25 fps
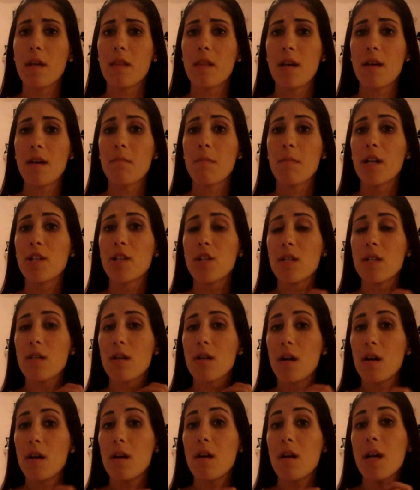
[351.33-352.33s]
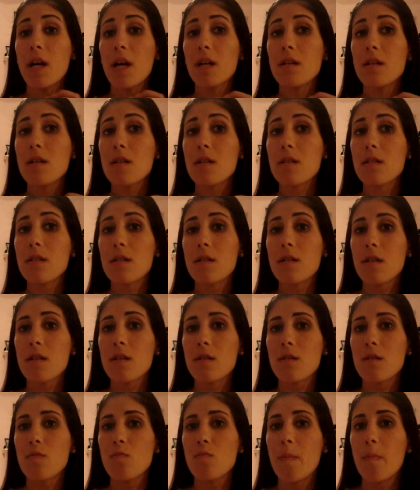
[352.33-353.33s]
I think matches our necklace
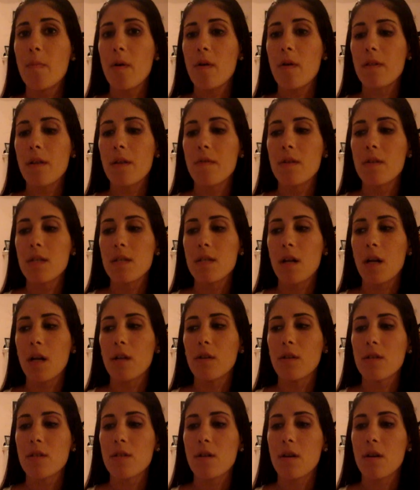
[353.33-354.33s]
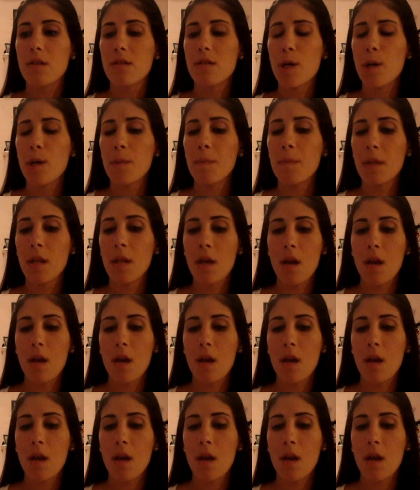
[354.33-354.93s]
because we both have this necklace also.